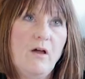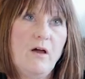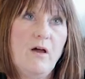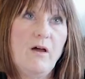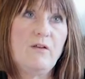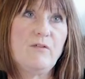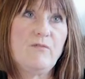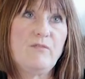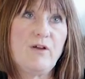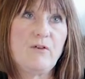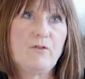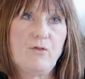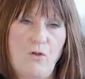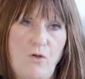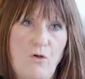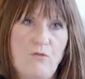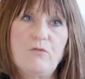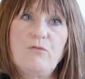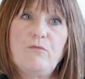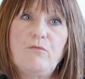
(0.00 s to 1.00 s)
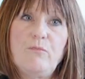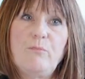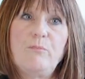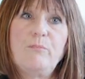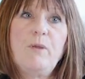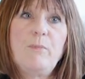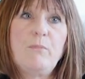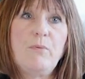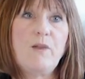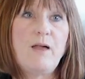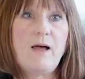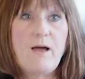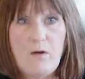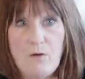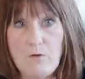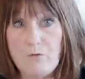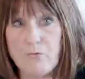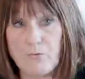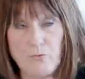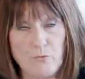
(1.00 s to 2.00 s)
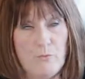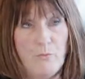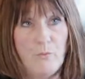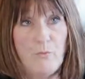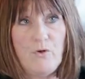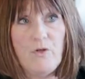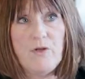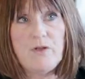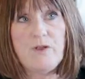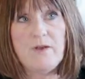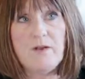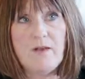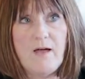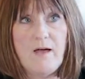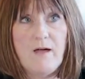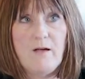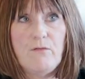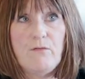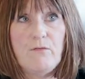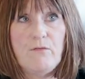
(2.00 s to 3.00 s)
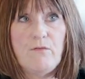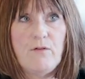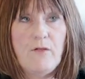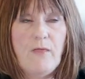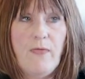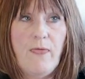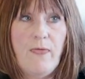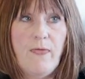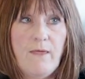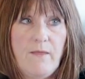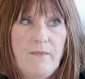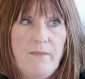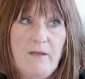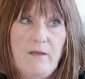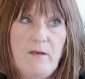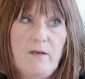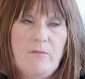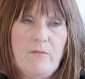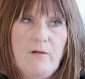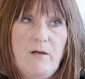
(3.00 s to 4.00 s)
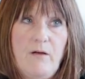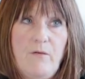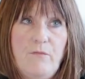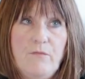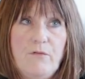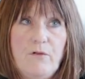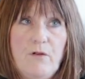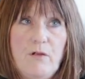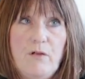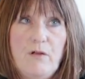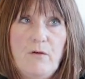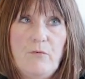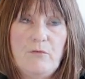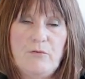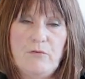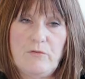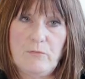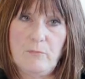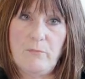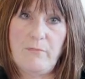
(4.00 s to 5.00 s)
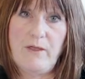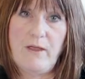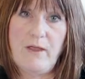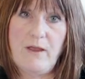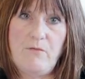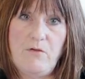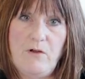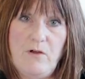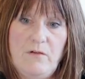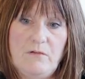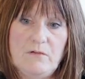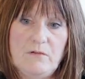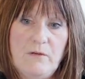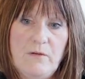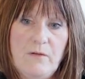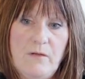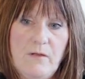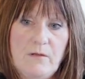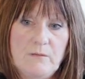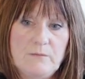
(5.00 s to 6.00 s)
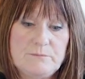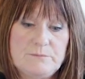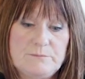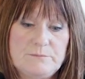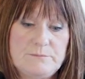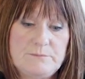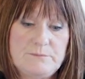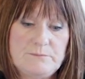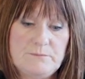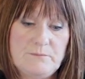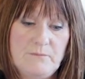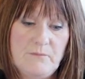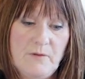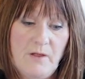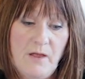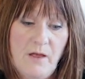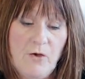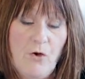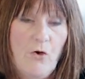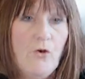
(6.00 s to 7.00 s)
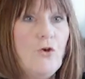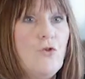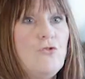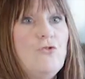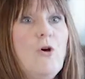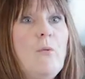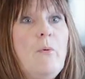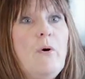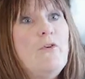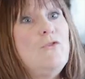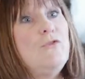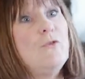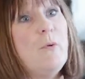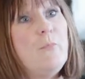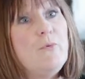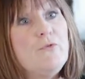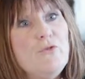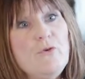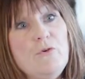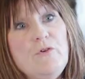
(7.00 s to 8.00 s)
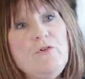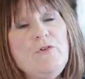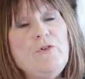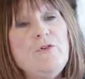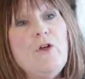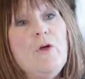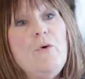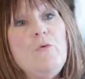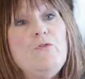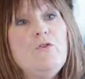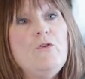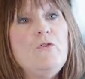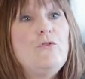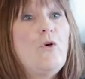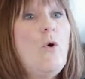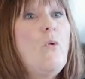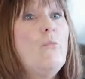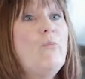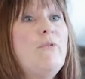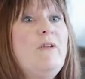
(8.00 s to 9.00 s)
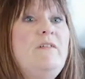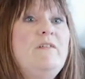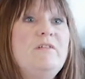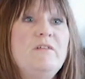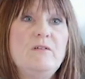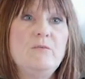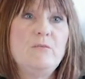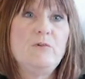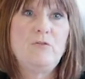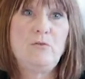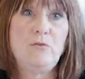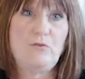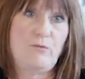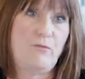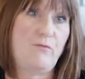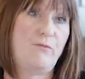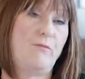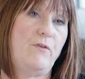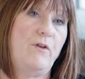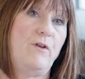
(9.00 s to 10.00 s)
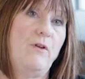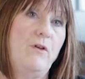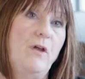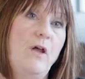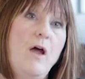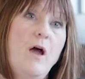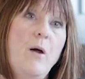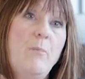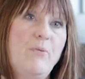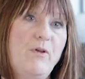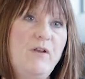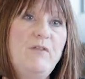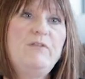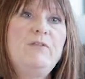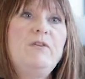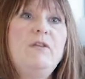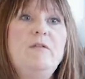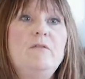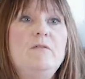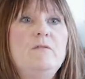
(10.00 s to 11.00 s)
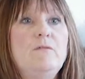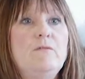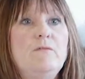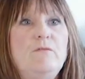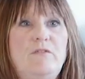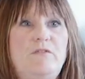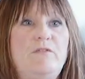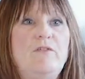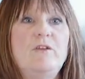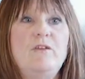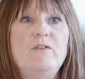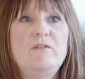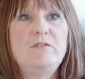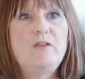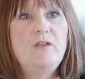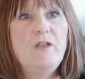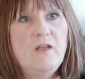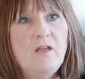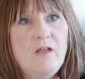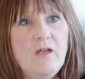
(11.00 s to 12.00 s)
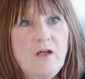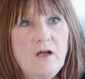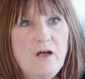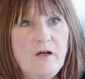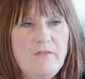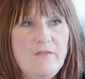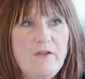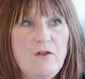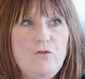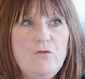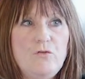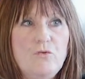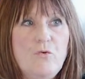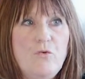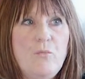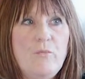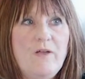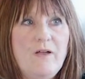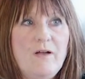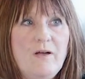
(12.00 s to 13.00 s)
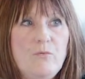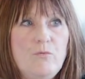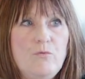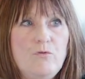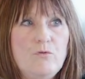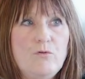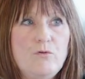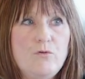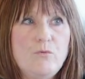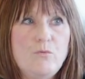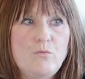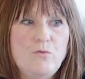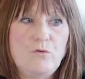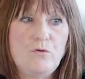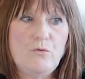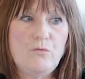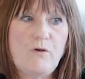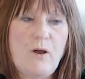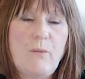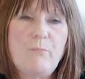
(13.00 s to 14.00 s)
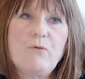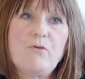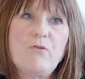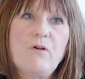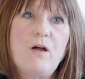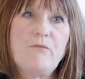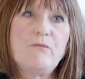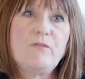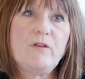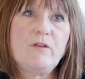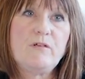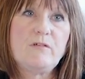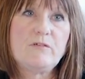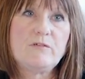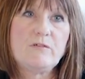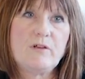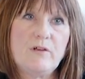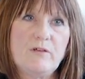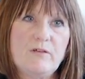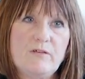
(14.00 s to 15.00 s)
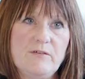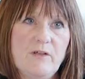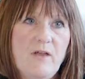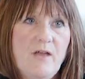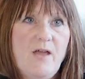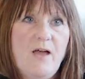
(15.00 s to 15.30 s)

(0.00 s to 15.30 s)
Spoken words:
and I've had a lot of people out through my working life. And then after I was at St Mary's, I got a job opportunity to go to Dalton Printing, which was a printing facility, and they taught me how to do reprographics, and